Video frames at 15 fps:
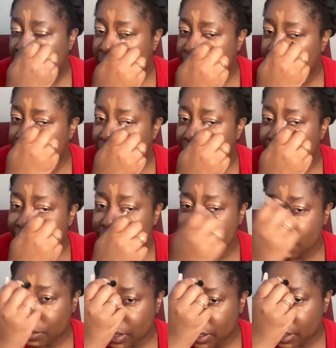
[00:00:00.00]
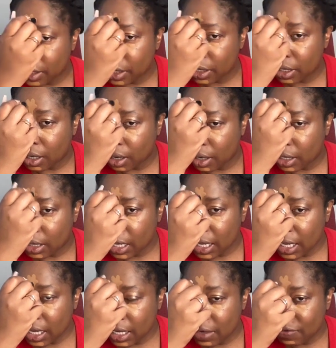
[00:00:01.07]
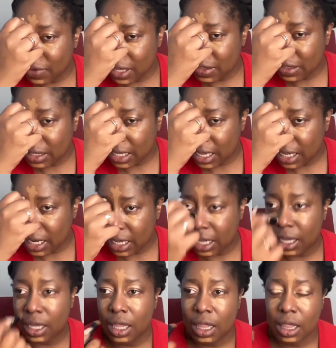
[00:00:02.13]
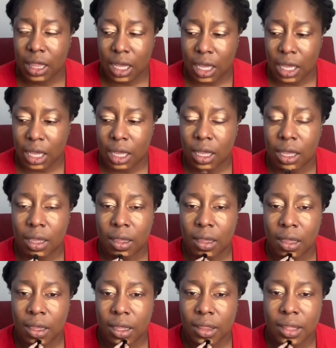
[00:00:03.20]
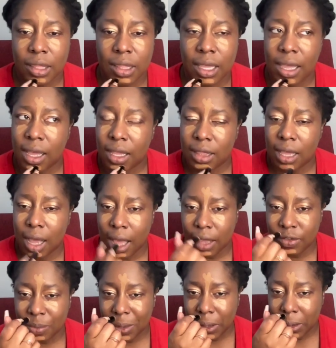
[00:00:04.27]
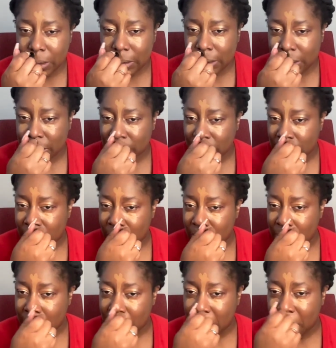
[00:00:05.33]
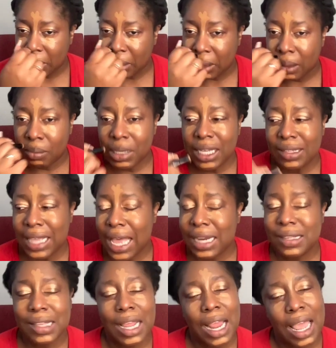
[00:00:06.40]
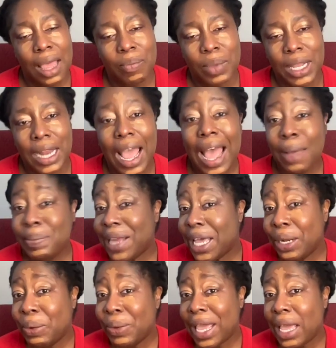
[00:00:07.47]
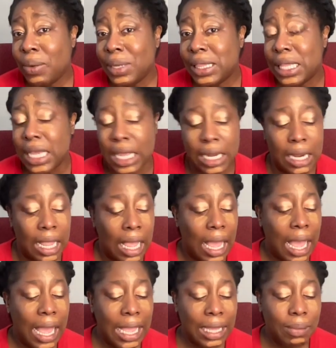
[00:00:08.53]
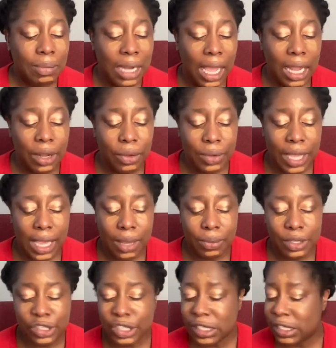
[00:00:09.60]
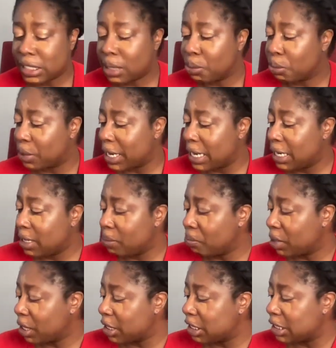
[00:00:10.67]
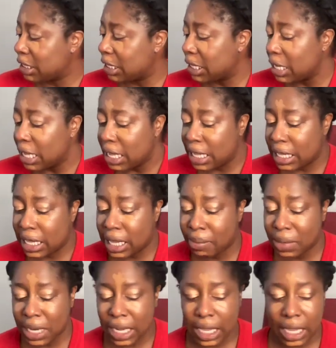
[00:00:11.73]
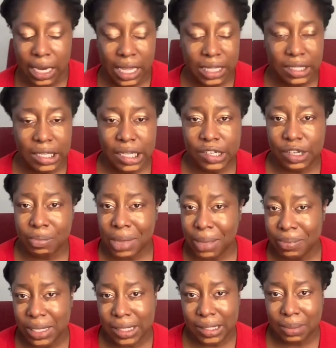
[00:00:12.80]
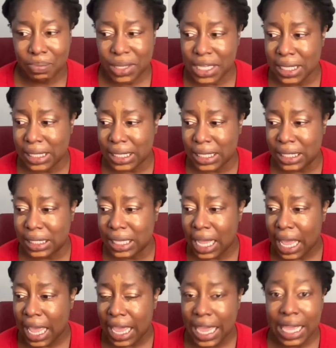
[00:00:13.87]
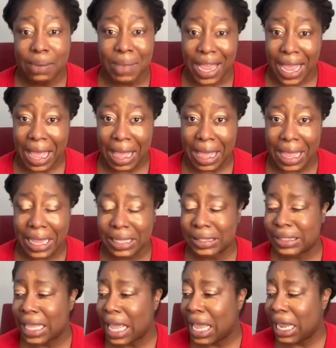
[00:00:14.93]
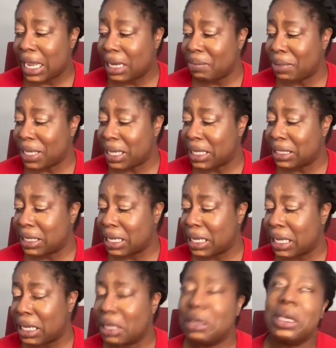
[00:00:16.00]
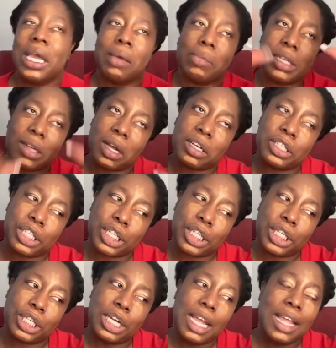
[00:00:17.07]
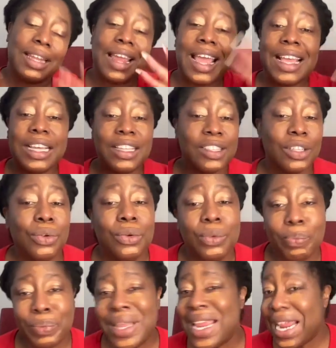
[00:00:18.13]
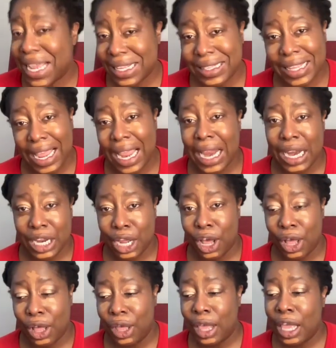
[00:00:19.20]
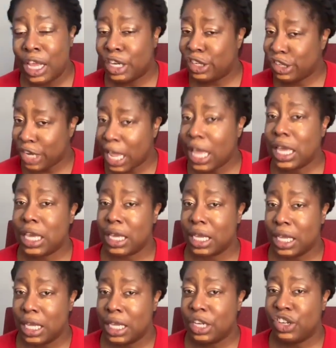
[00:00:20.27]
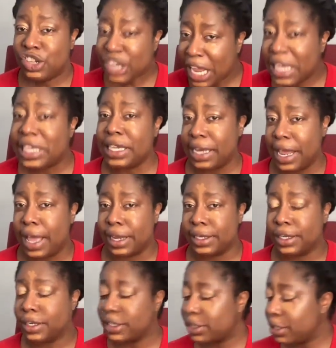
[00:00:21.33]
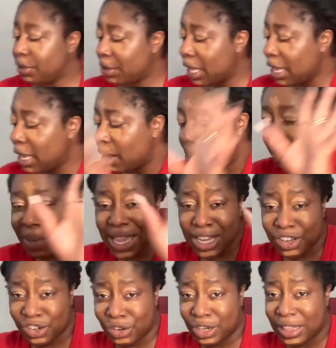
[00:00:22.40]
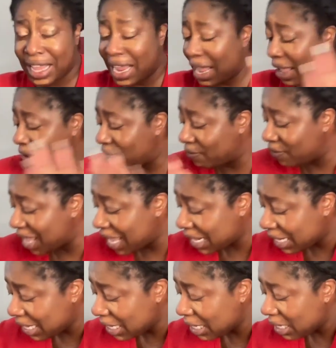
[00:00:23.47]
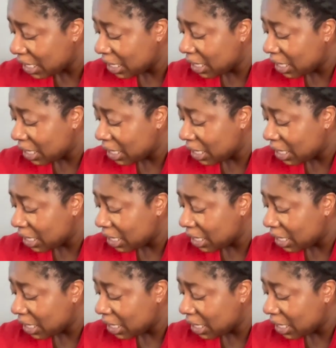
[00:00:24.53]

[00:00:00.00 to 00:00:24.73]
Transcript: So, I just wonder, are they investigating the... the the hospitals? Because how does that happen? I'm not okay with it. I am not okay with just some random person coming in and touching my bits and pieces and my eyes and being like, oh yeah, I'm a doctor. Like, so P S A, y'all, check check your doctors, okay? Make sure they have valid